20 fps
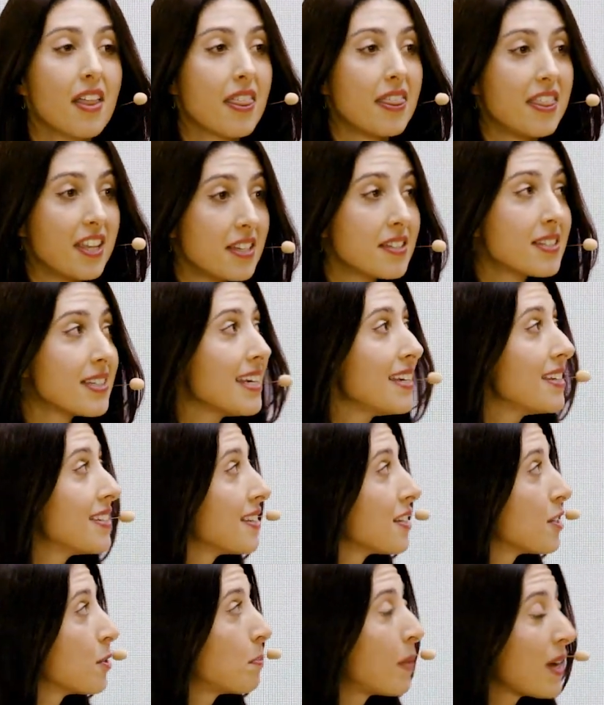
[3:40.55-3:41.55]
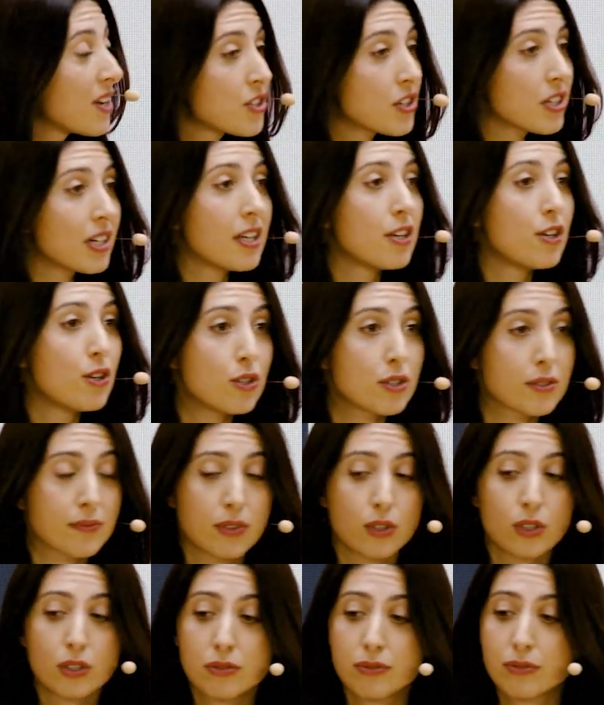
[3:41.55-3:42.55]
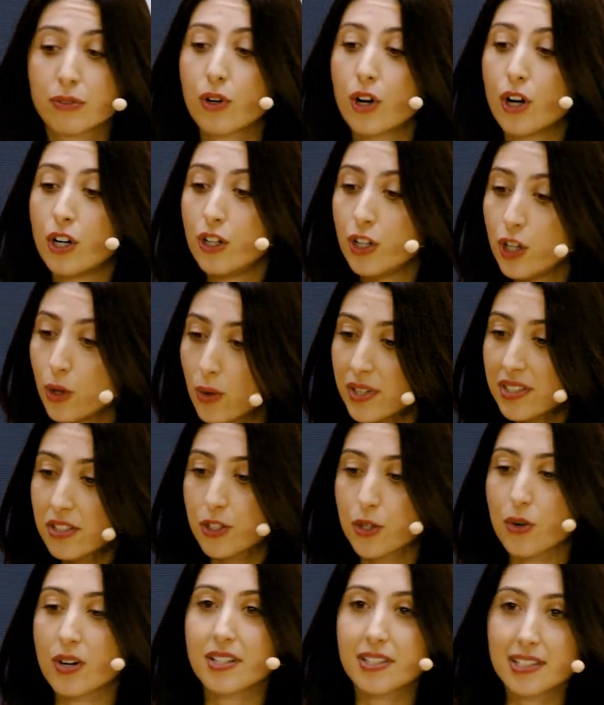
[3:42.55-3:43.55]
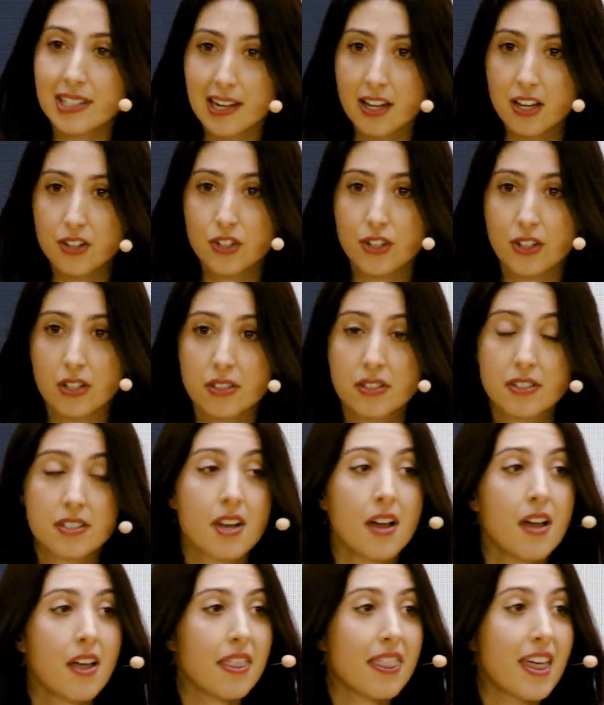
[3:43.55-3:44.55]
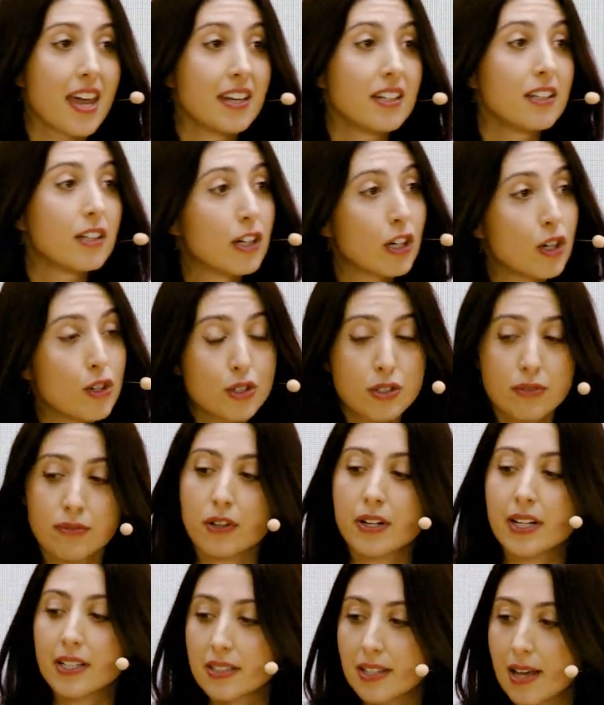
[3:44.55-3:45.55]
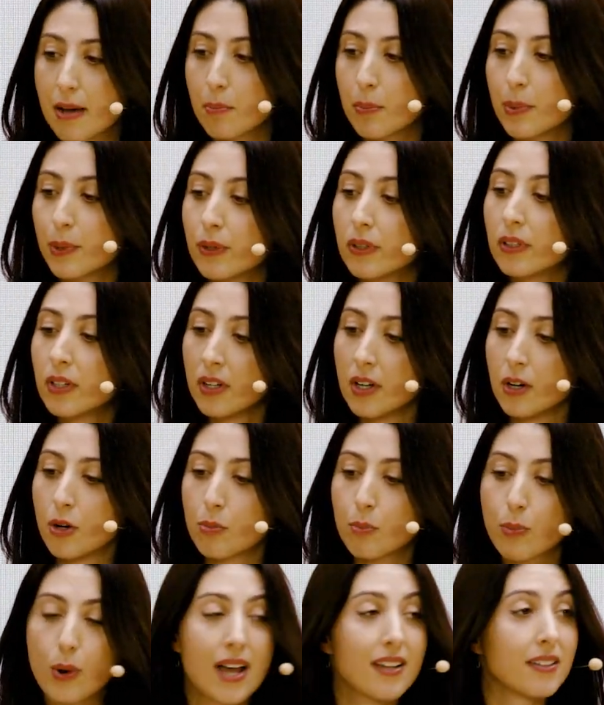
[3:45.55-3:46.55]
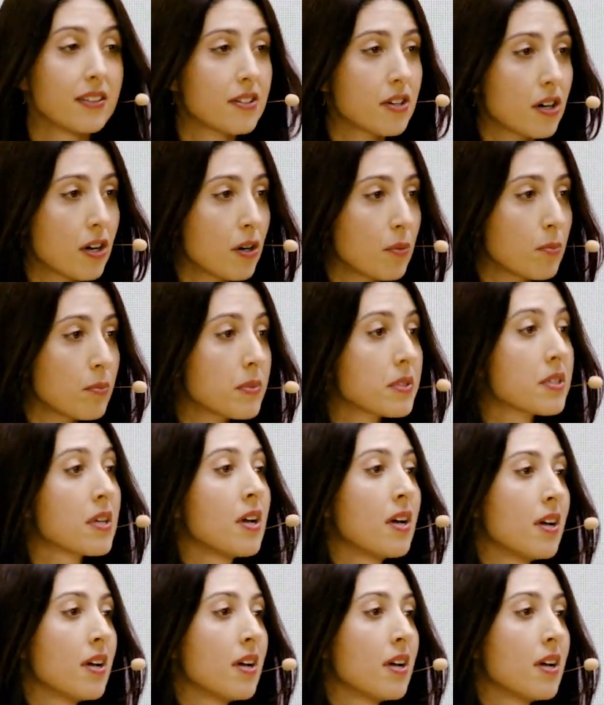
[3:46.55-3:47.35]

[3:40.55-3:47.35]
This is especially useful for nuanced translations that include, for example, brand terms,